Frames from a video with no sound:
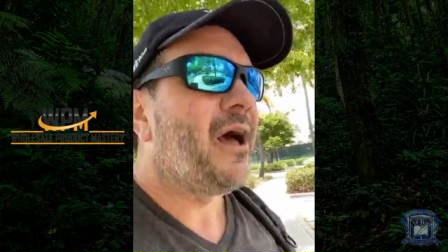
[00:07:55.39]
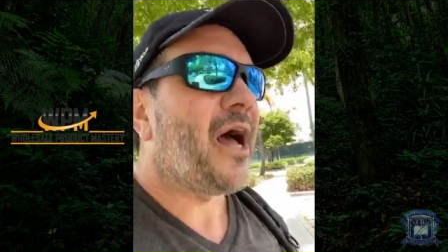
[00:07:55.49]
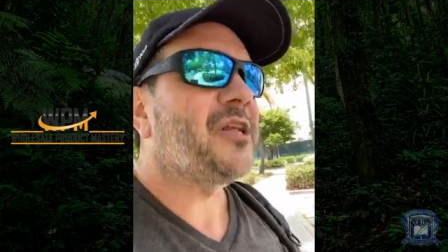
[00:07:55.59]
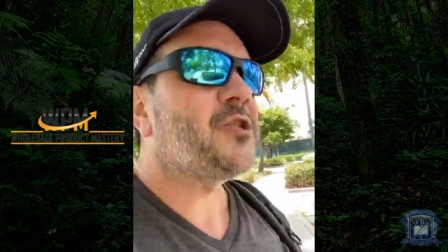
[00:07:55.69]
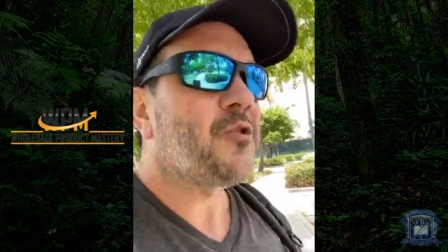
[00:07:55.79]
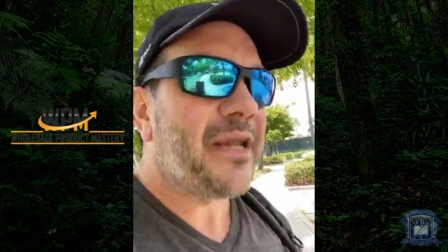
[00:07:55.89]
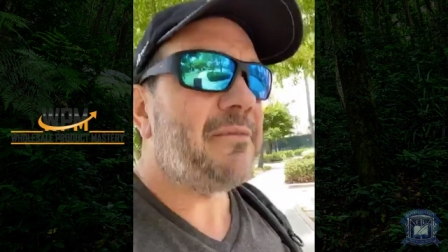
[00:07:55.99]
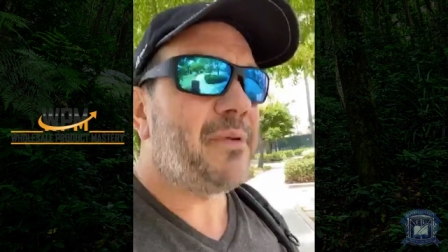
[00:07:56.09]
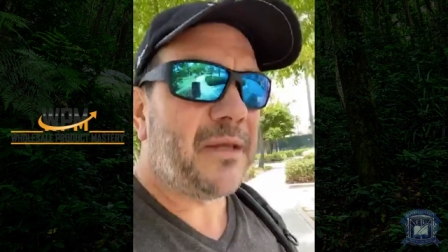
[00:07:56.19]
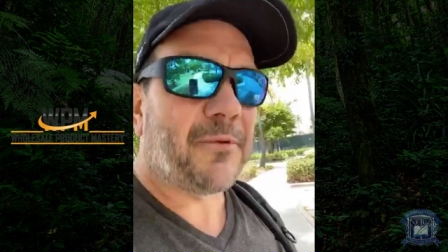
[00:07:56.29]
I
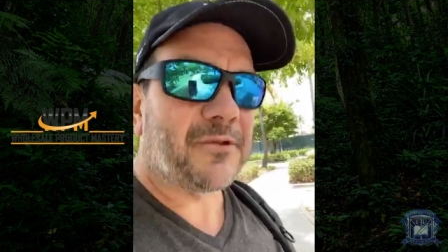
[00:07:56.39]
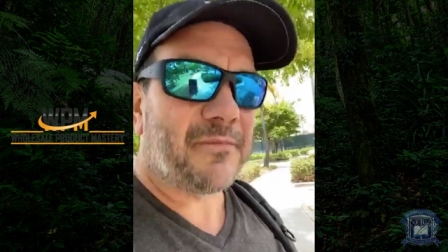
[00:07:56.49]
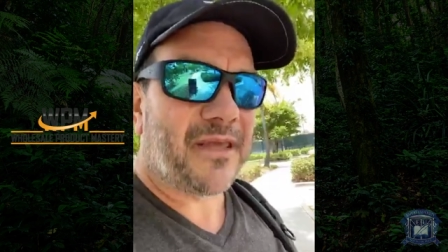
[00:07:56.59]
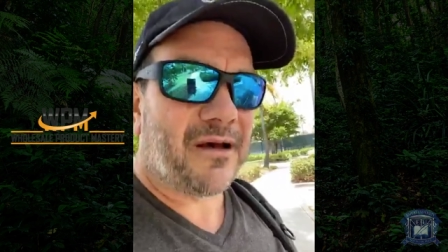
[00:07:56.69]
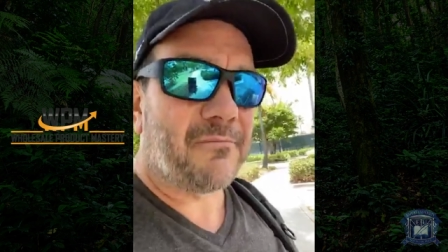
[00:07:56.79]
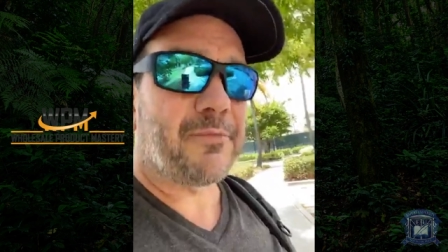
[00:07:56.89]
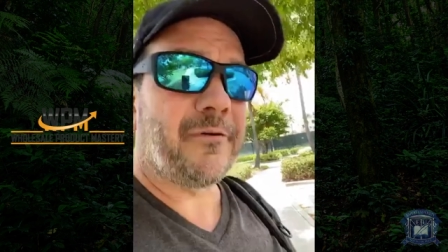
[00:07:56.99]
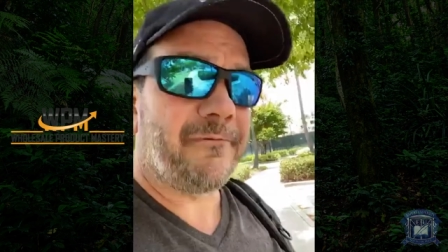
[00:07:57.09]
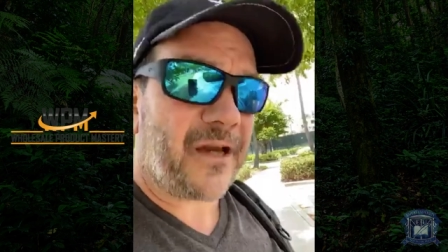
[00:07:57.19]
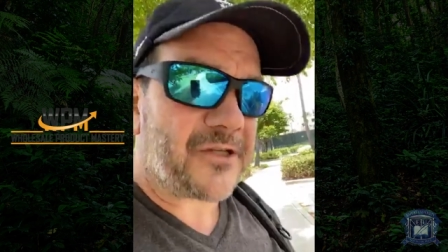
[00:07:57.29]
train people to become
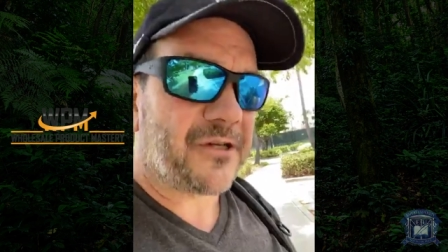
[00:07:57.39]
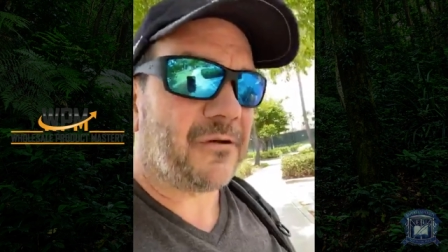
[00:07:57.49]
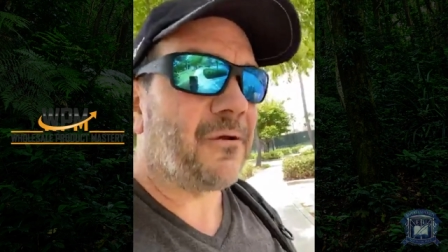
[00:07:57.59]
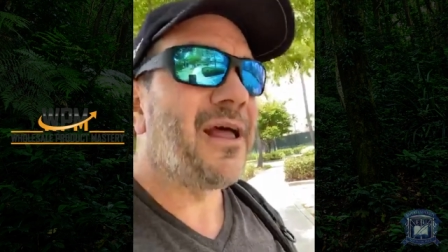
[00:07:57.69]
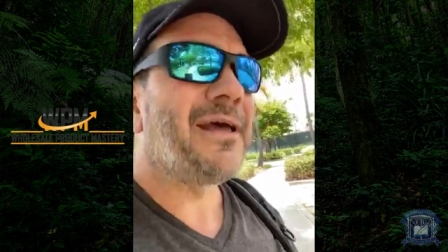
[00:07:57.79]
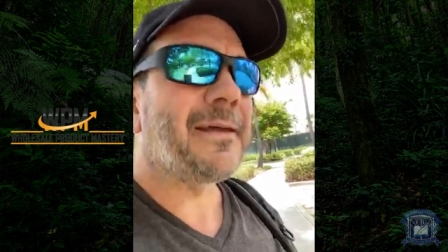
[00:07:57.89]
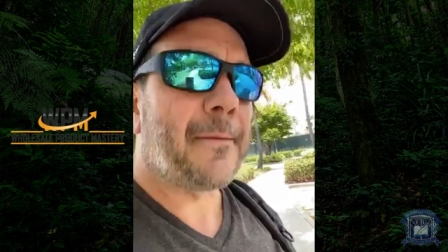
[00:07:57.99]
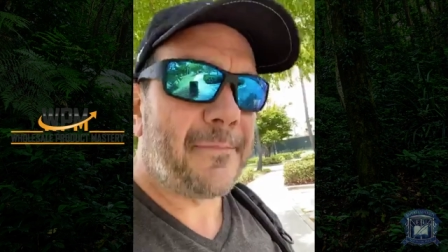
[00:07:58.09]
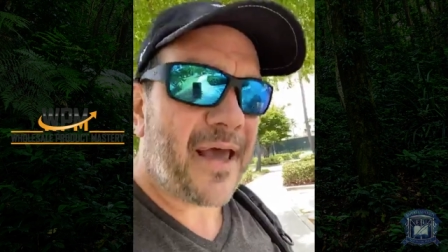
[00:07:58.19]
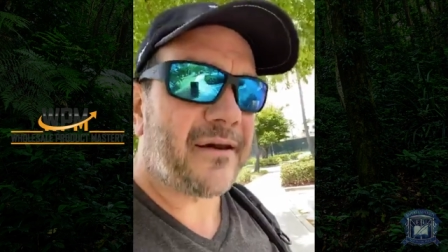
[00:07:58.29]
professional
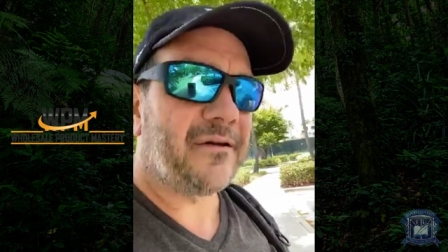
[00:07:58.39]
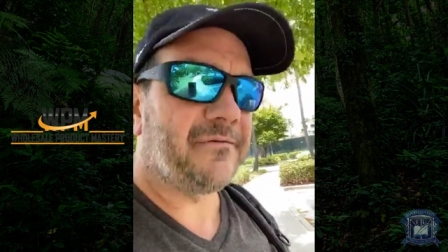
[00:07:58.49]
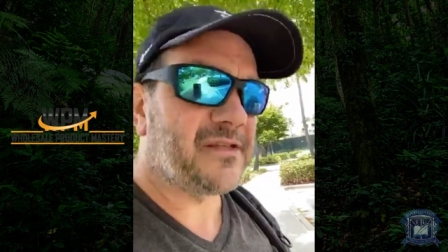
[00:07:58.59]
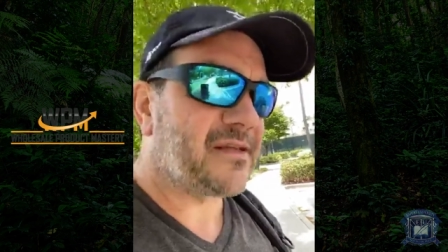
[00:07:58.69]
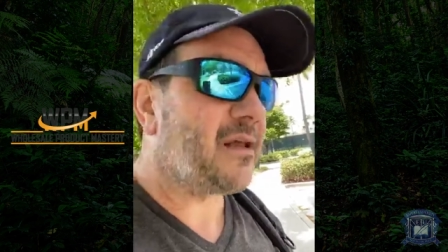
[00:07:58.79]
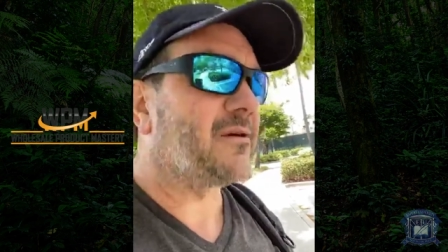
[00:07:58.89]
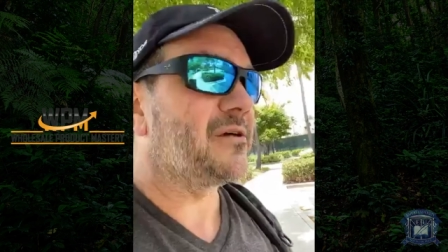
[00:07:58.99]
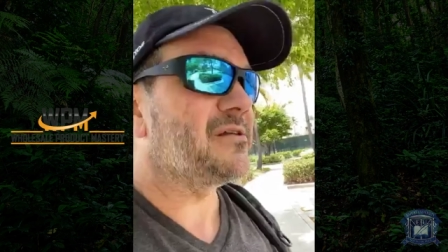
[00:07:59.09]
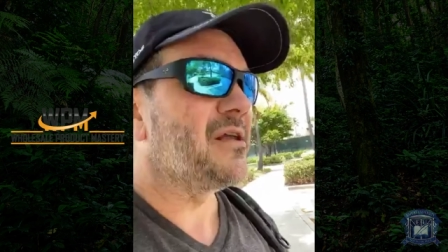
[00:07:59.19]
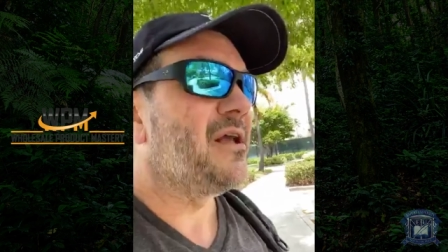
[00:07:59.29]
competitive
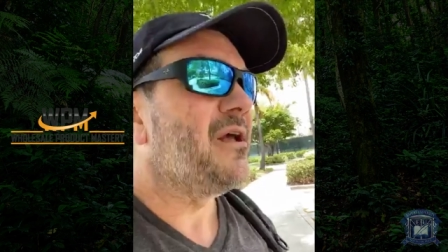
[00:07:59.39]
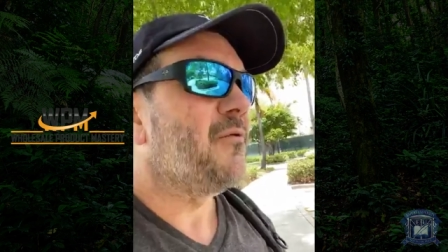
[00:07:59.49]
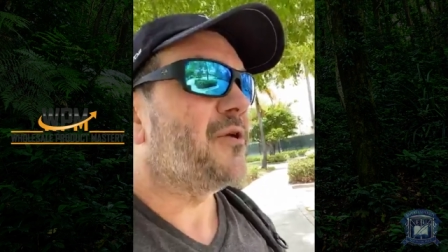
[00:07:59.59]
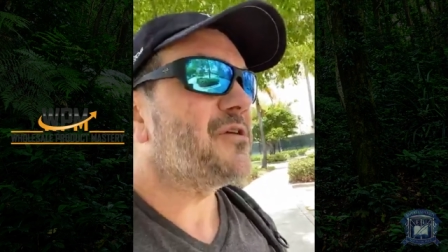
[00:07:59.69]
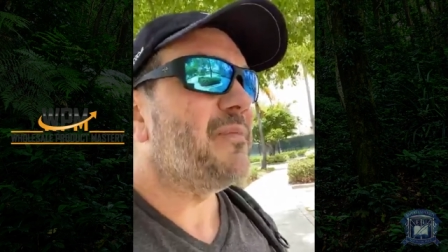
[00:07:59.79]
sellers, which